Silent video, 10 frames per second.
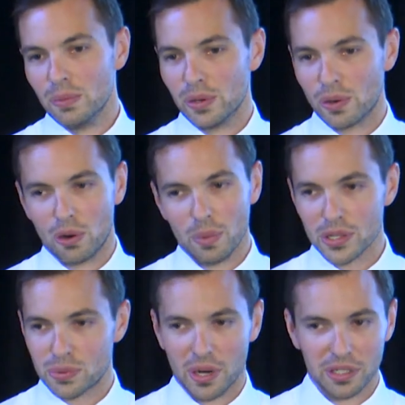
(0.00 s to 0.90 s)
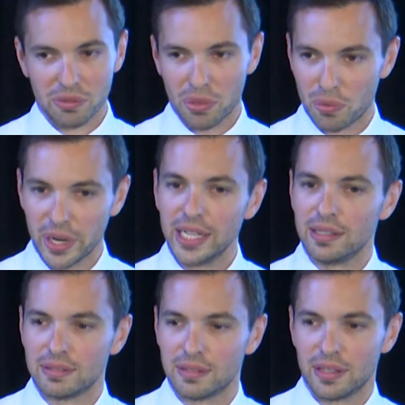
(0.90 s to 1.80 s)
we were almost one of three
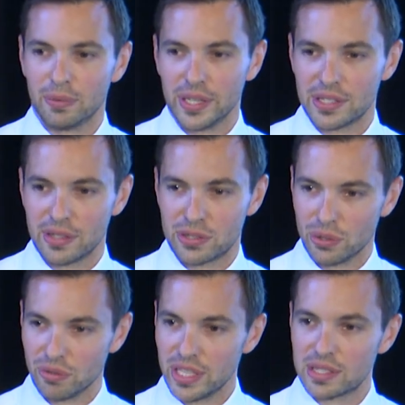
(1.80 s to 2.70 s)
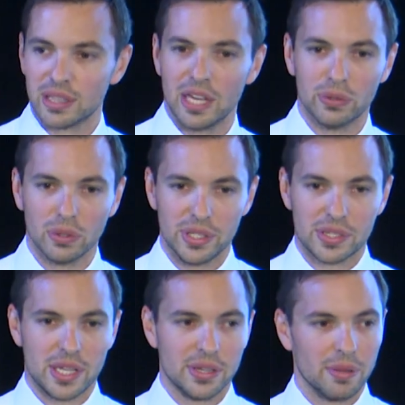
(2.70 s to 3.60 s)
that went to sort of this level or
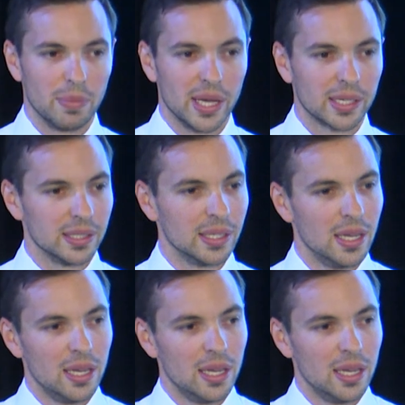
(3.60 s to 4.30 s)
this end of the market.